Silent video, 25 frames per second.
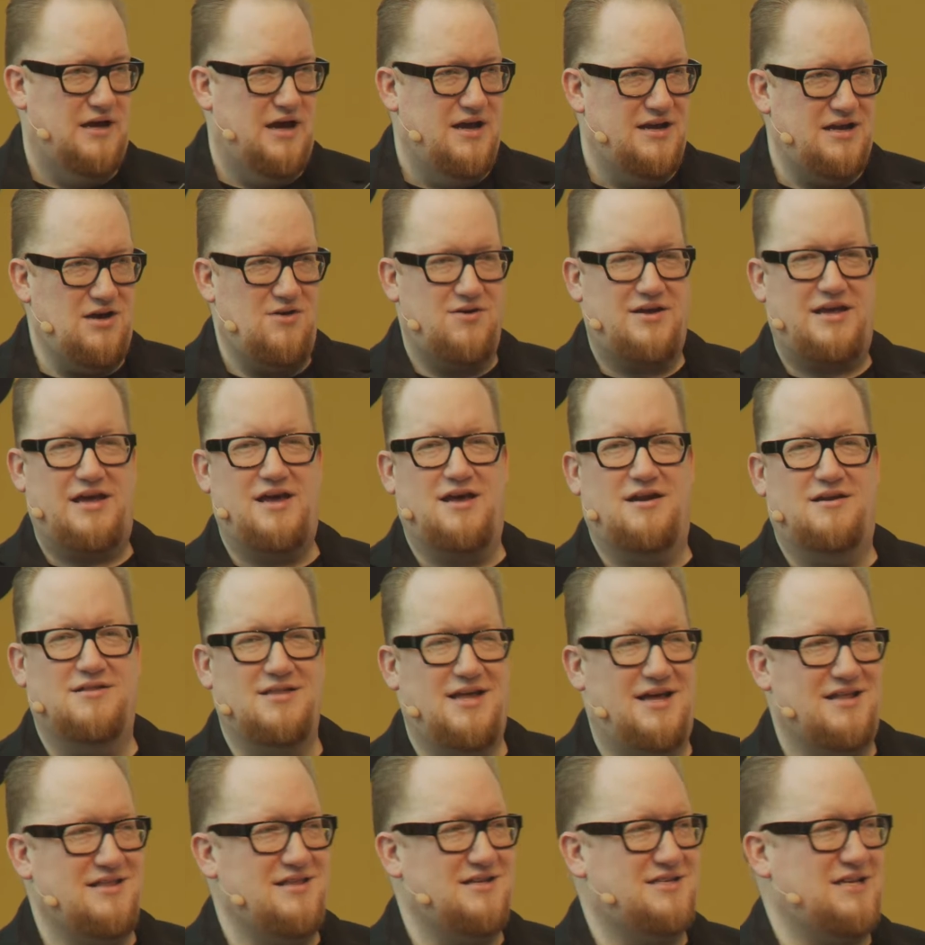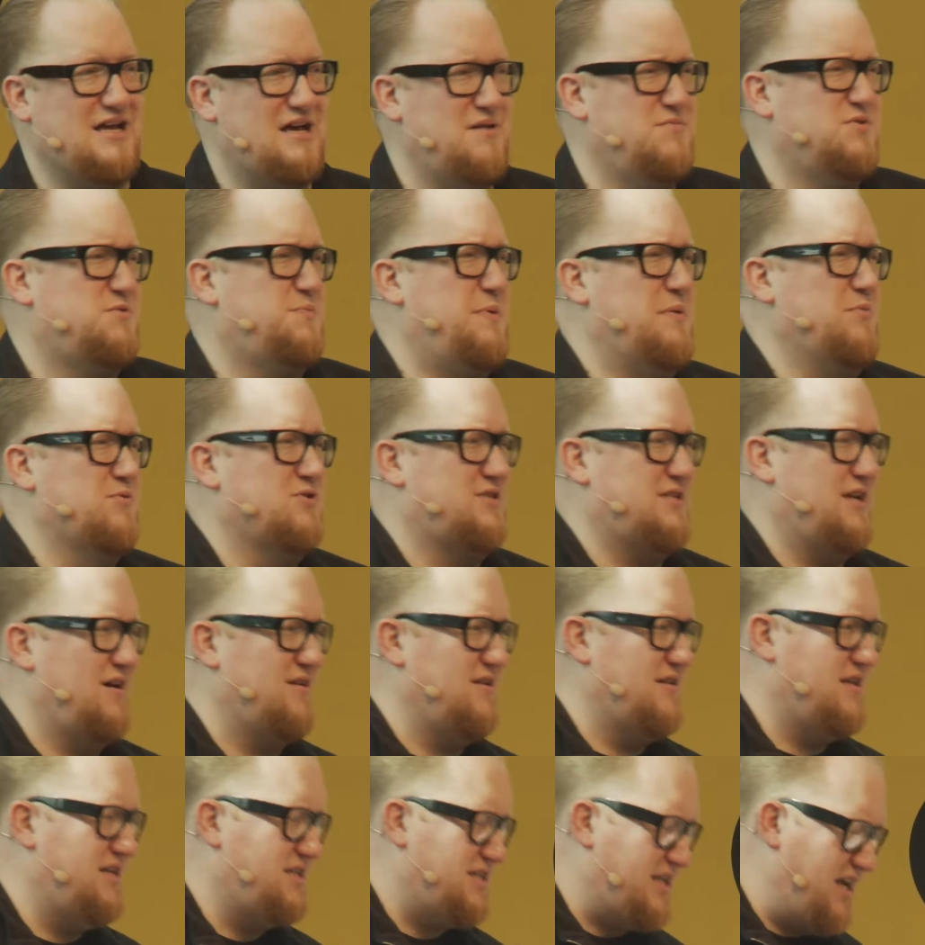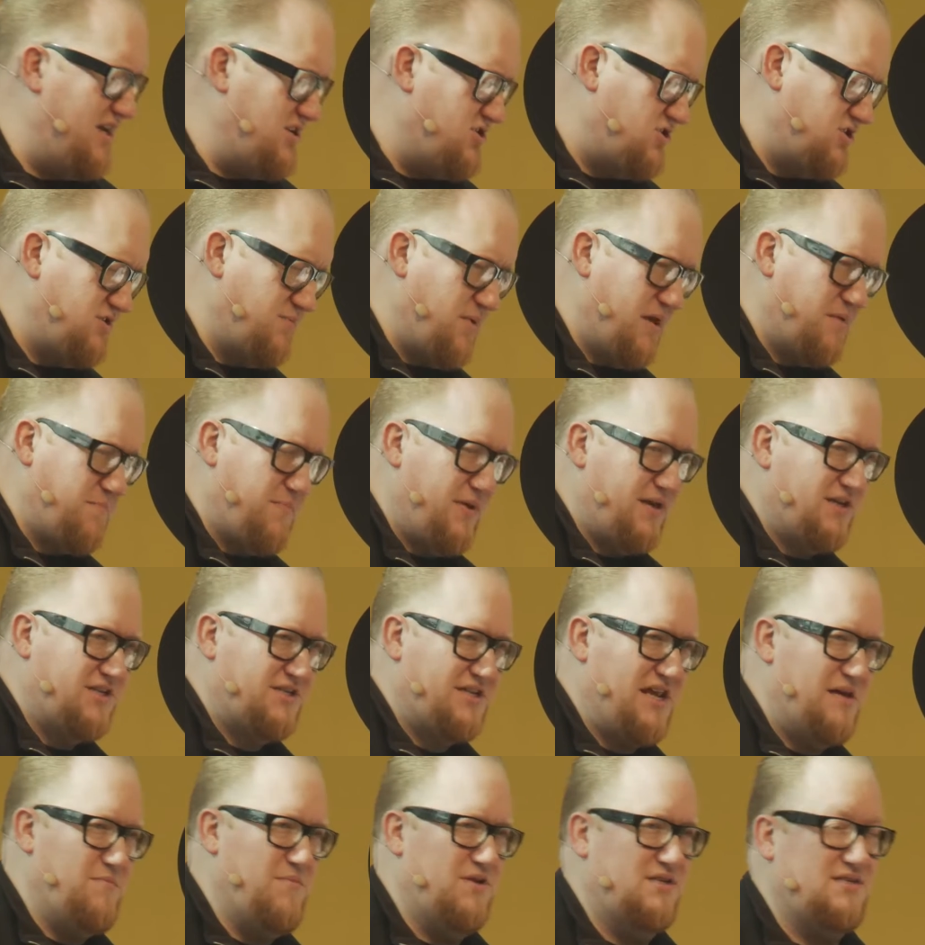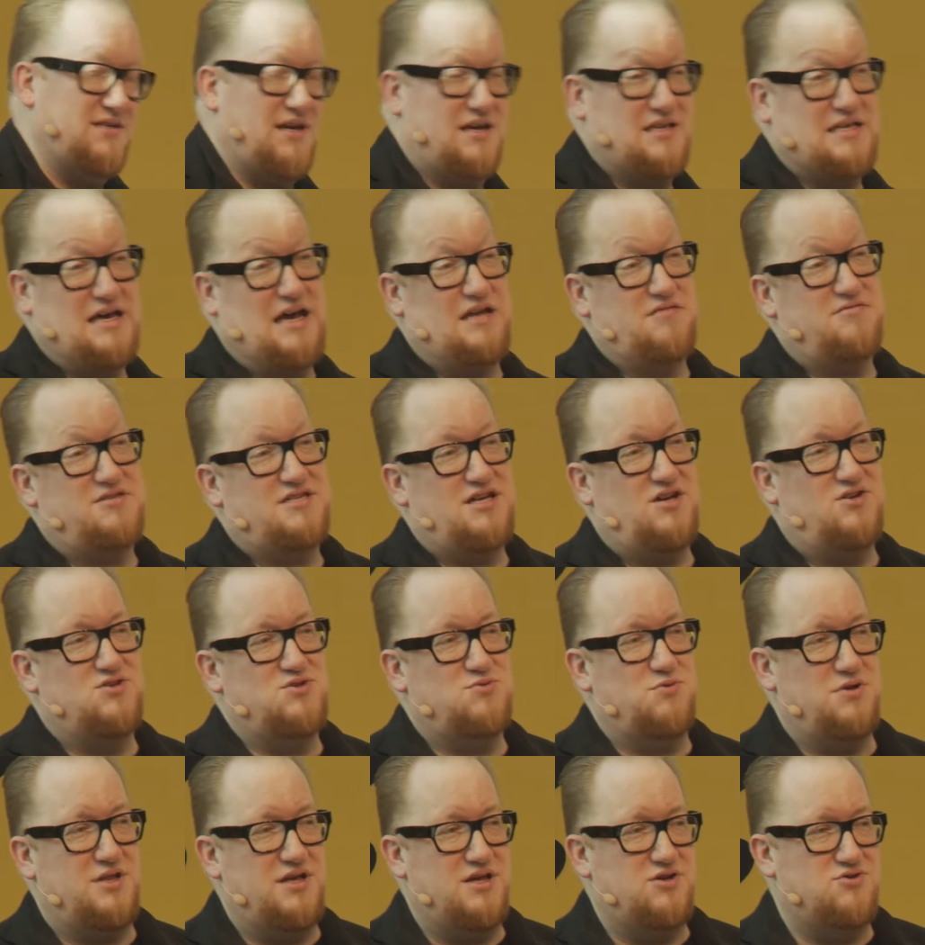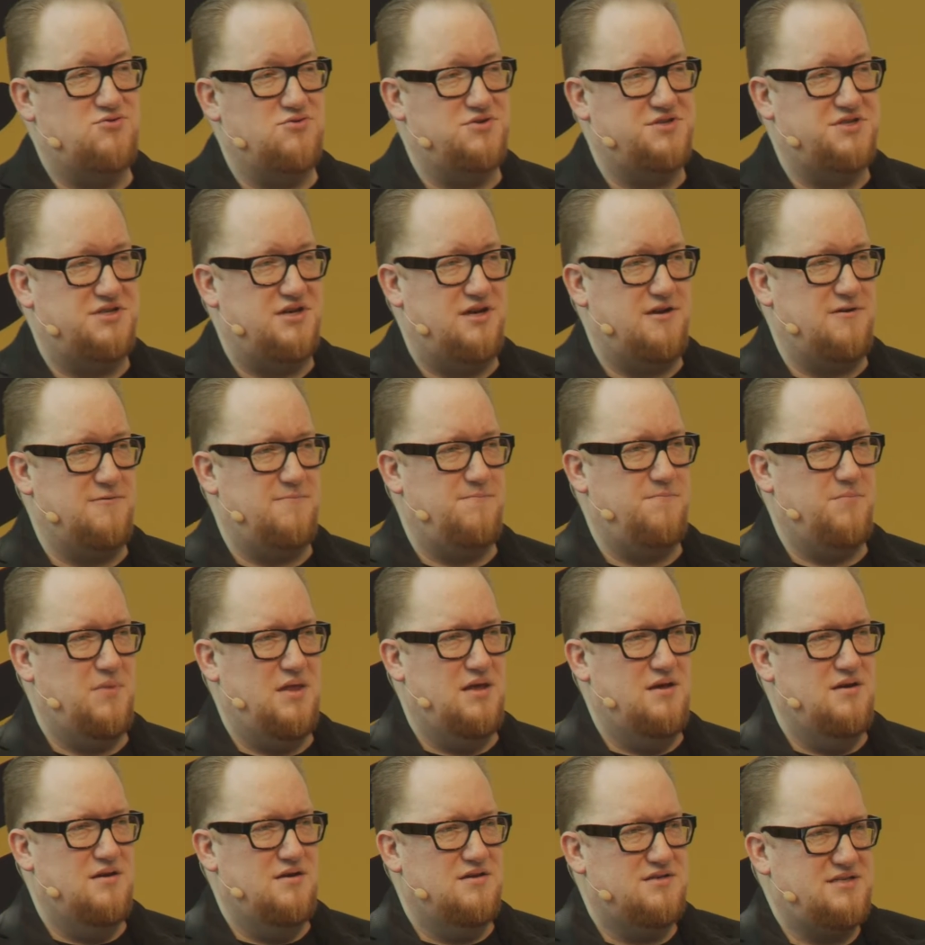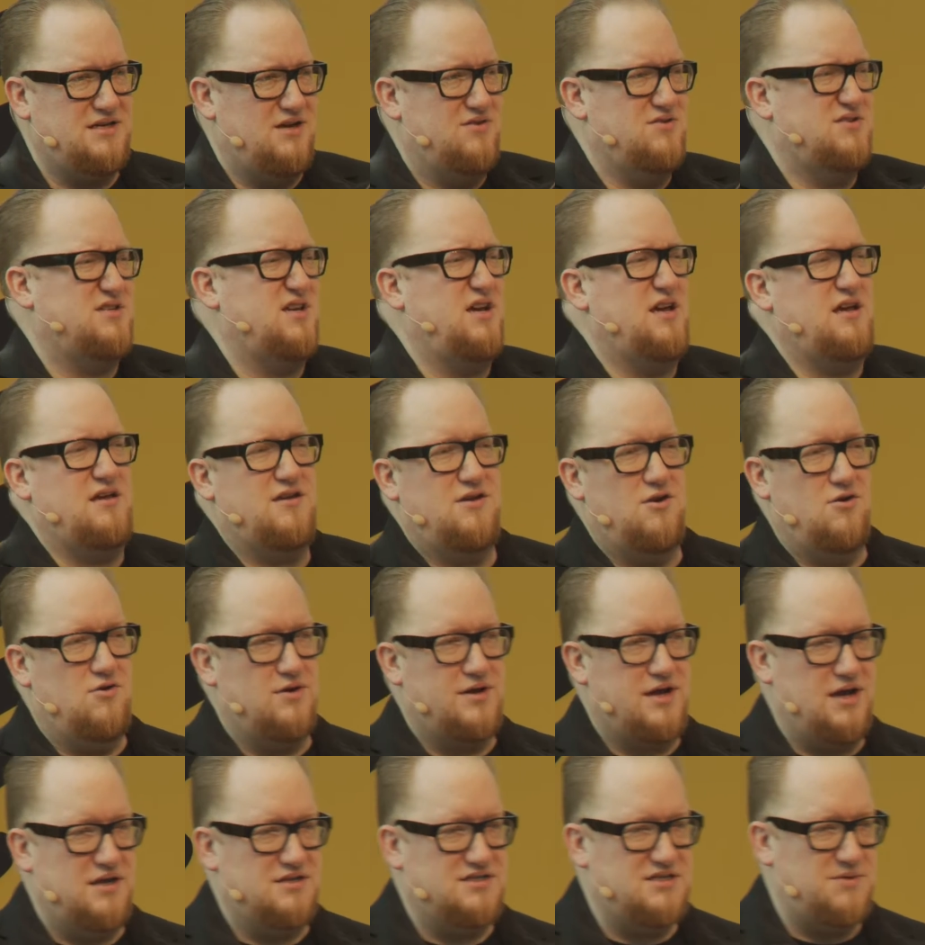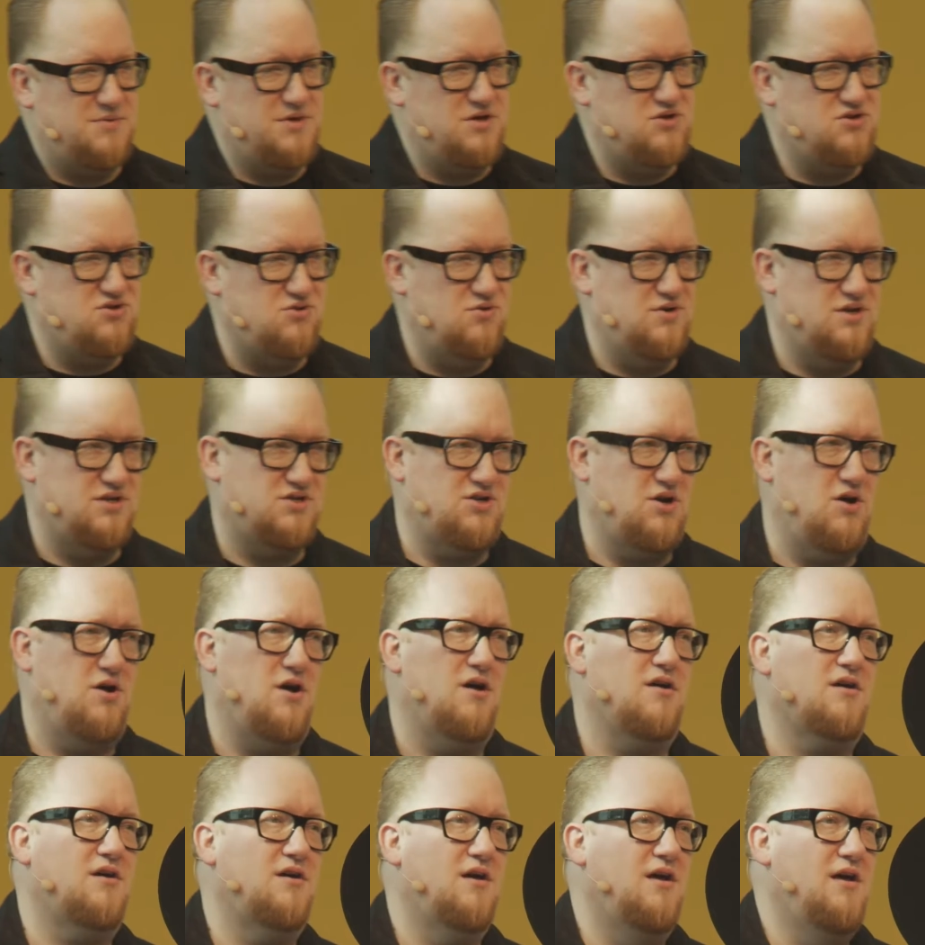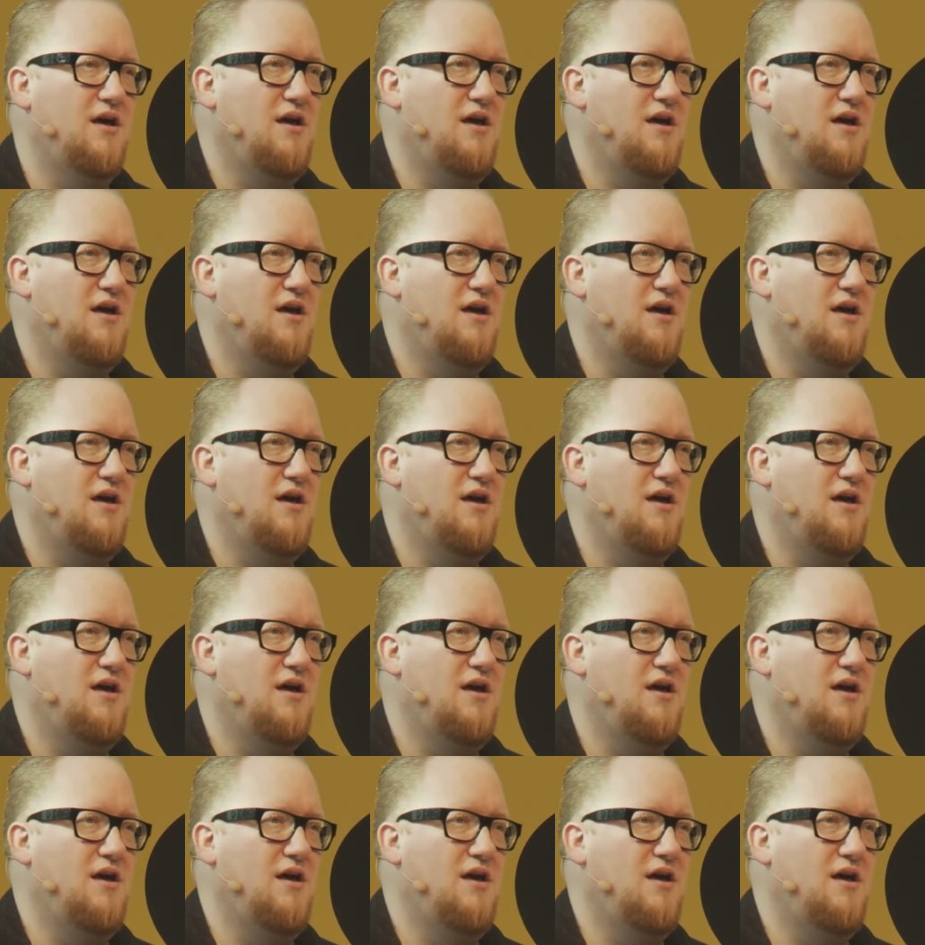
Now again, a lot of the times people stand on these stages and make big statements like that. Sounds really interesting. Sounds like, you know, again, some of you doing a talk.